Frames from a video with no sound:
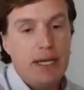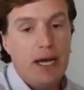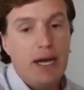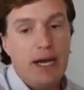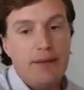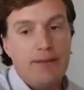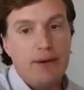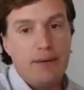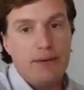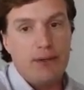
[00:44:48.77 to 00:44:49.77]
uh,
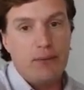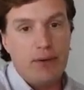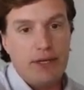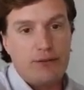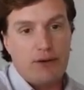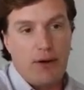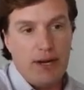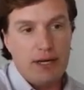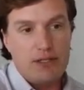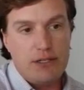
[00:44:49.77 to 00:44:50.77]
they're they're really
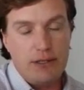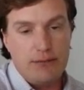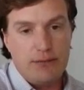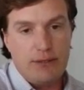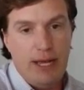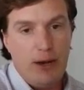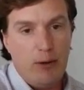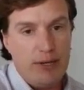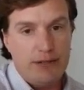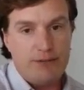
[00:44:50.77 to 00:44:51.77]
starting to to
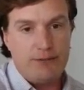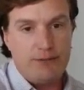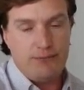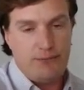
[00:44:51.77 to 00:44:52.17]
help us